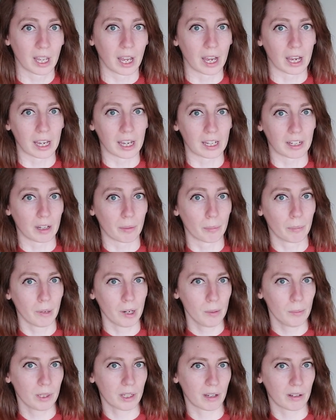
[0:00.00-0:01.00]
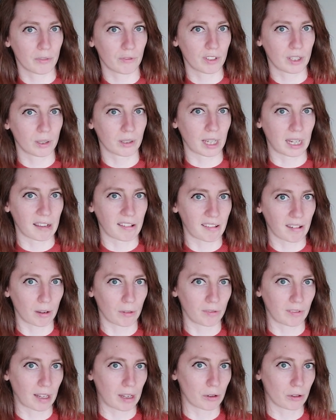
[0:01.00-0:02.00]
And the moment I feel that
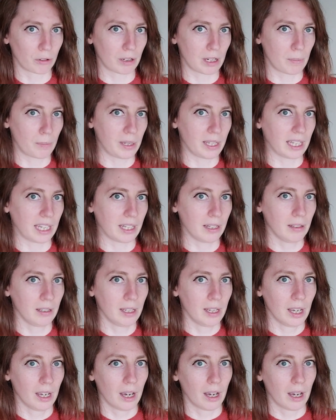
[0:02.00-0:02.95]
self-doubt creeping in,